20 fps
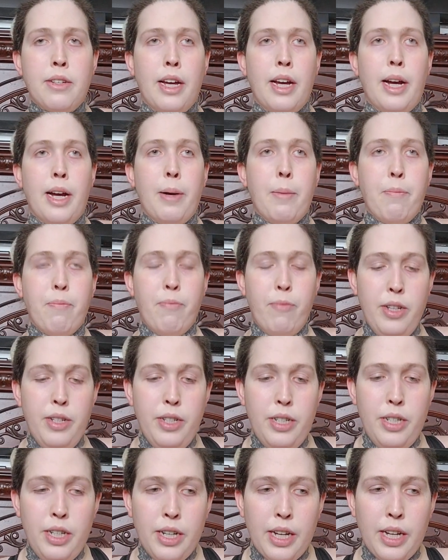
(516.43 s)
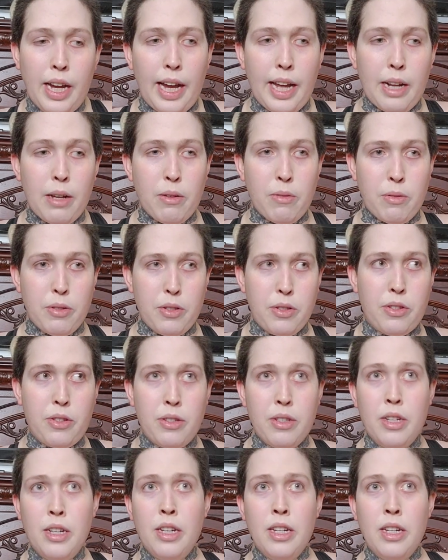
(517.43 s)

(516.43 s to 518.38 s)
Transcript: And it was,